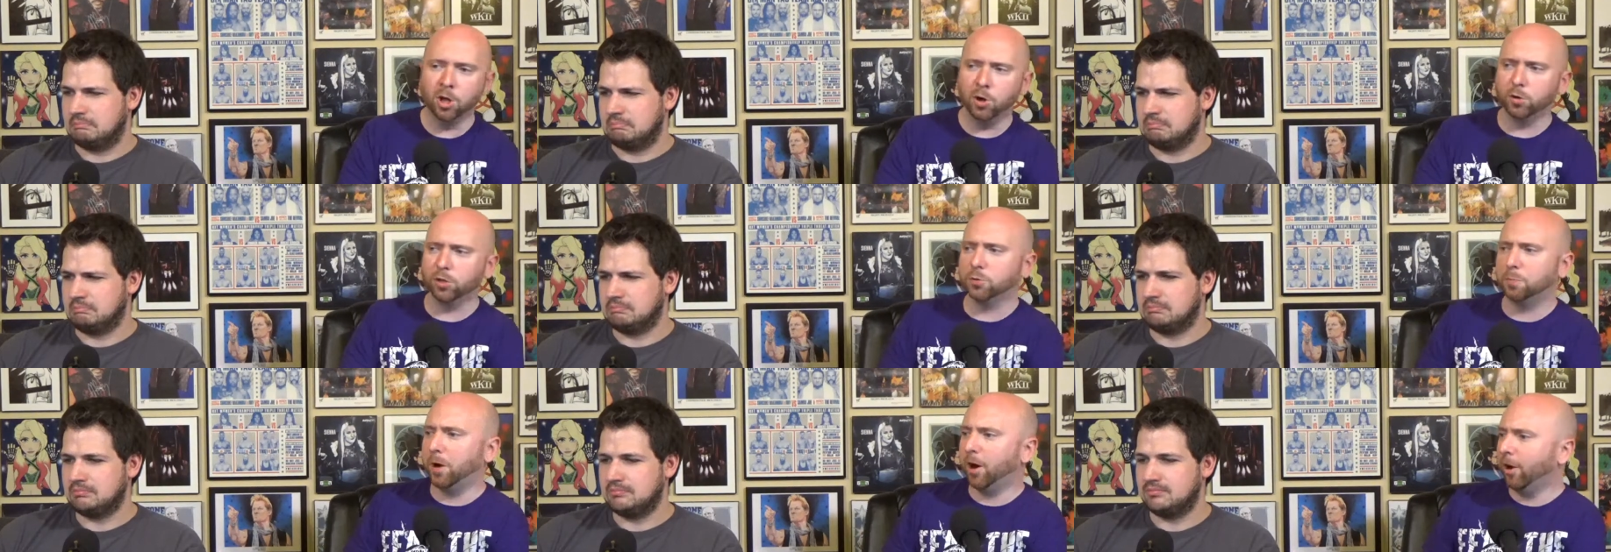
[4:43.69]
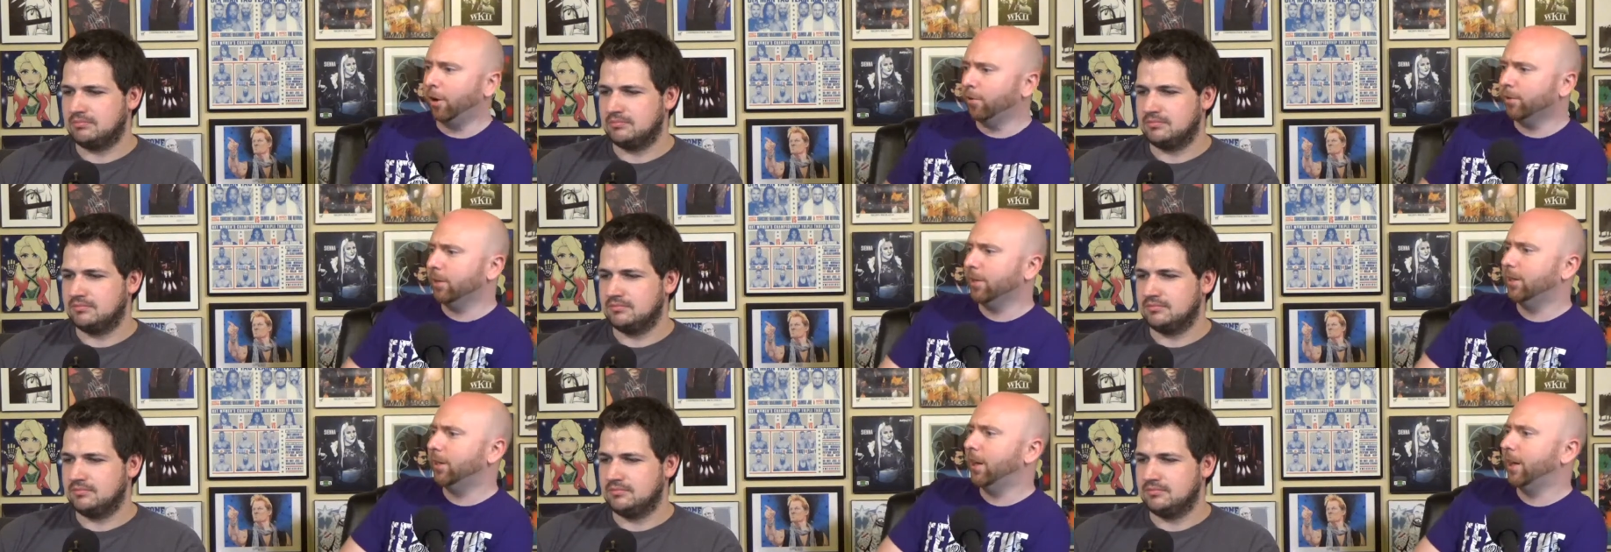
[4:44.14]
Speaker 1: which
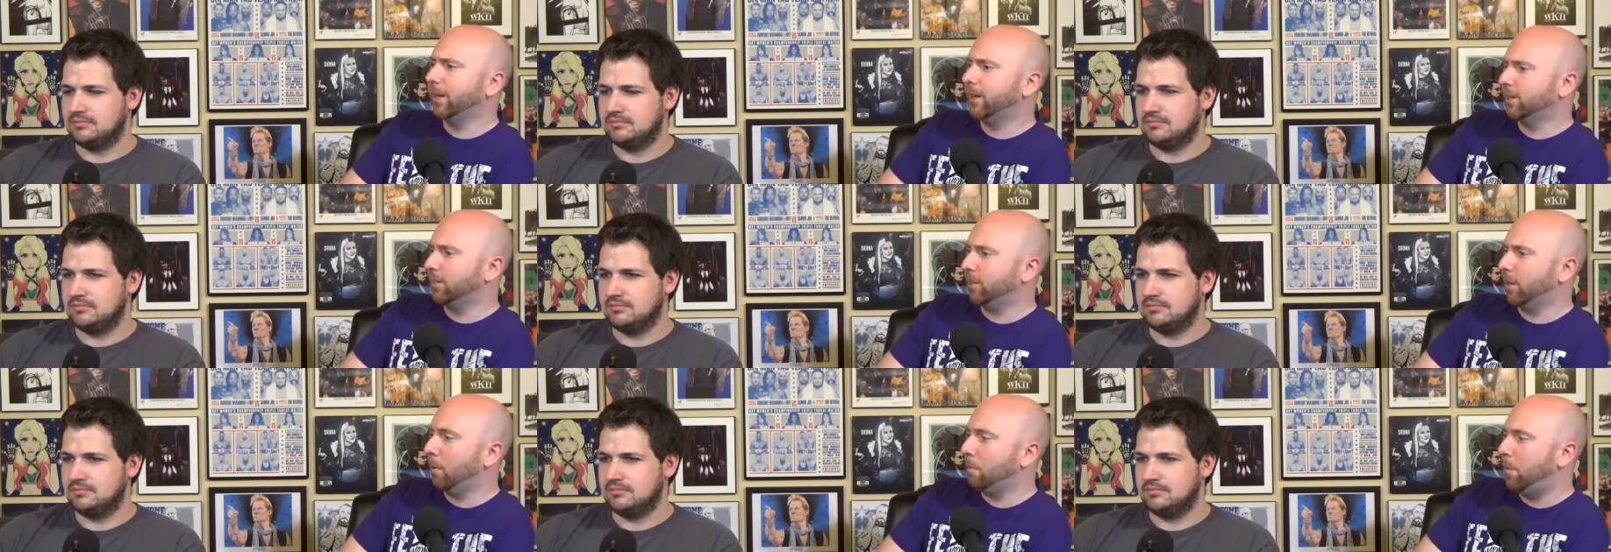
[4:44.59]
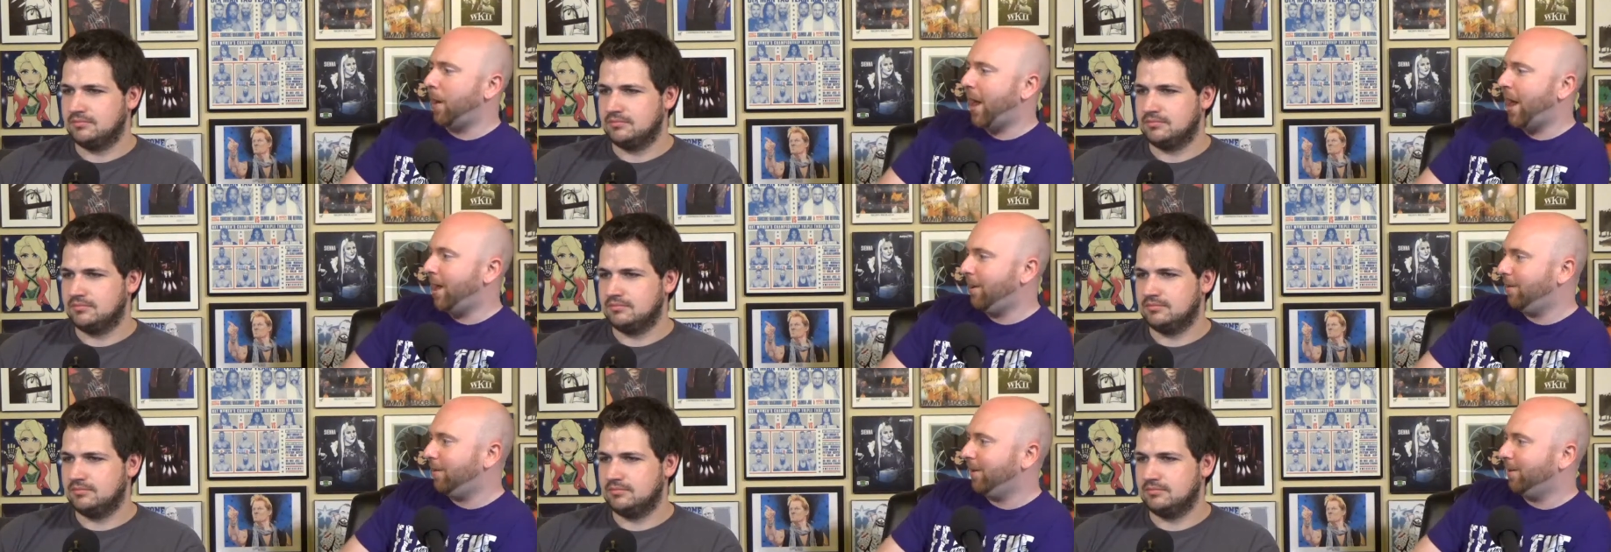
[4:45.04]
apparently, I guess, a
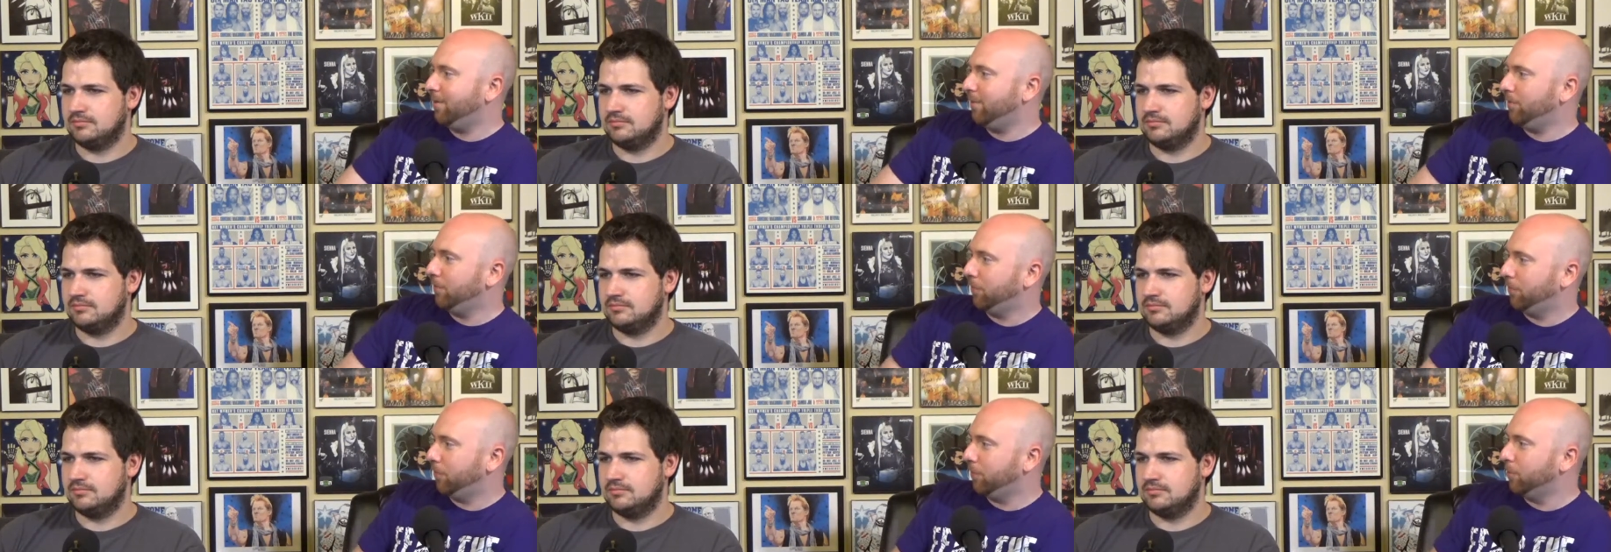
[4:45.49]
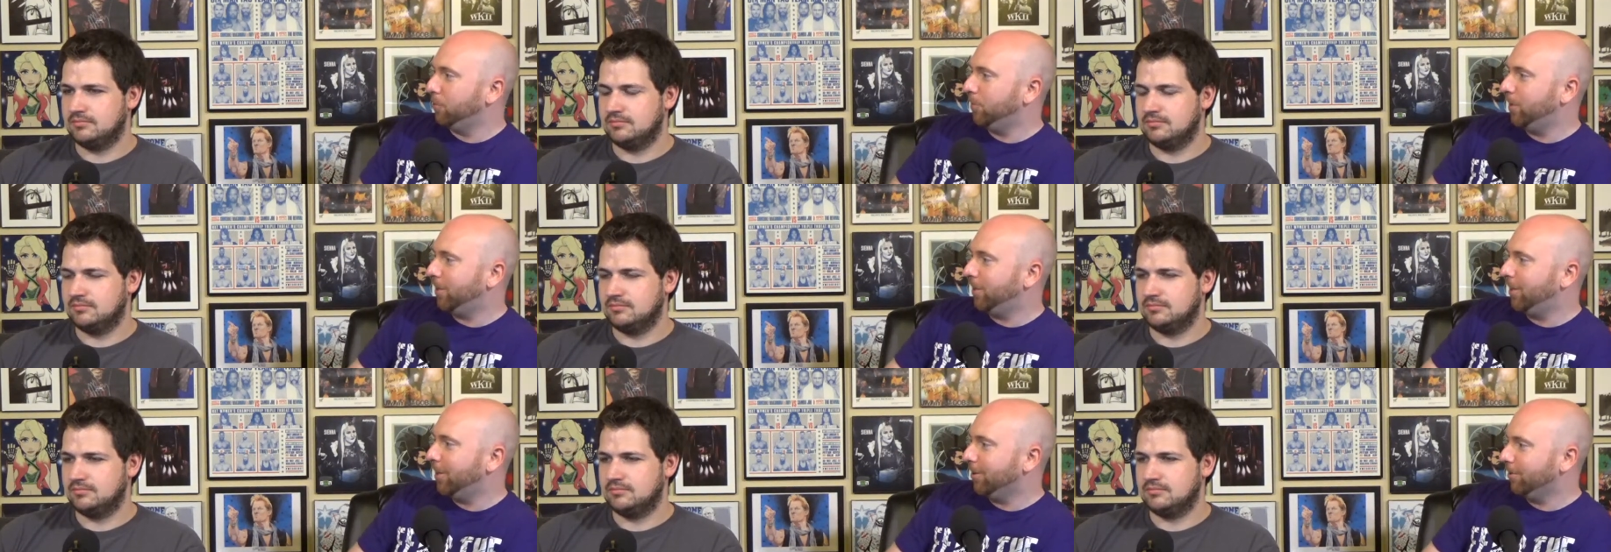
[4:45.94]
bat flew
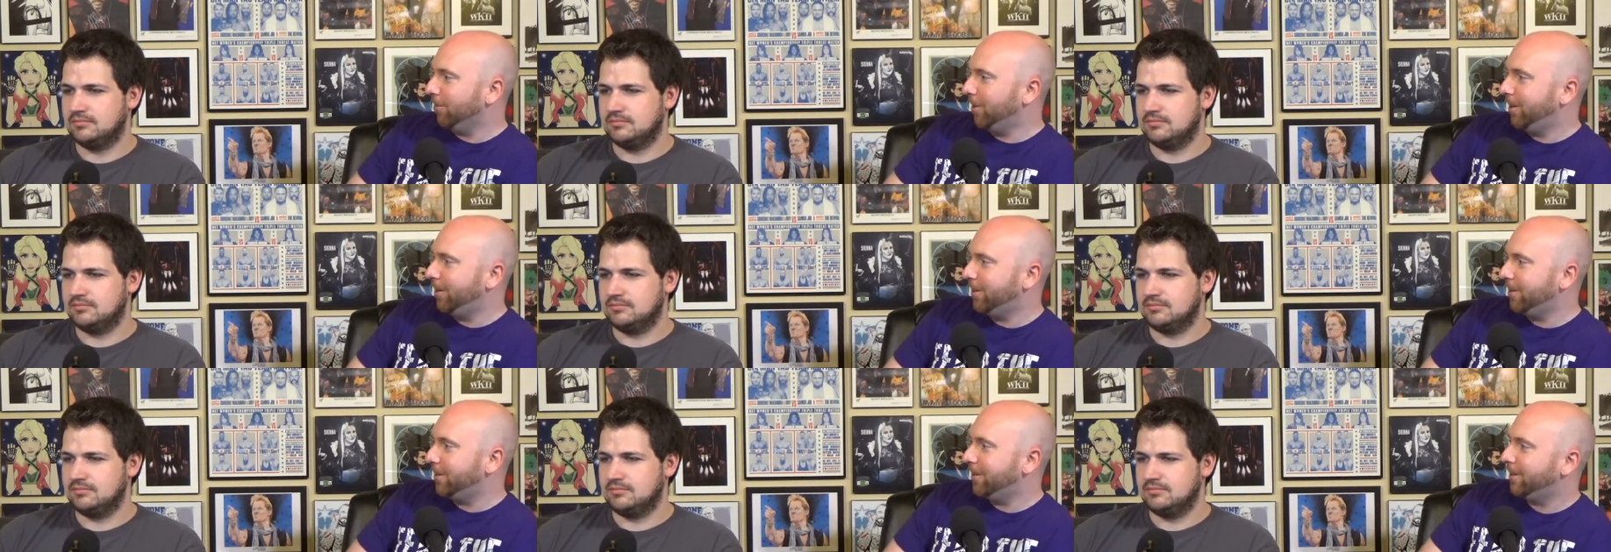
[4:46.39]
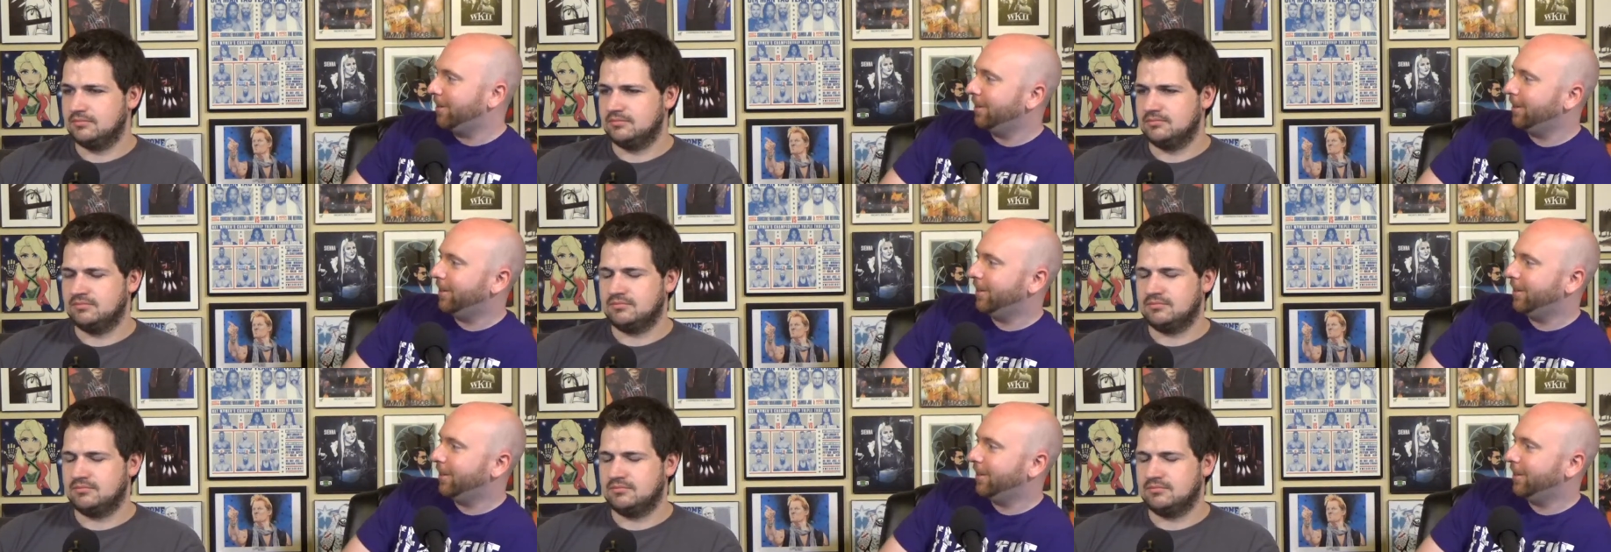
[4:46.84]
in the arena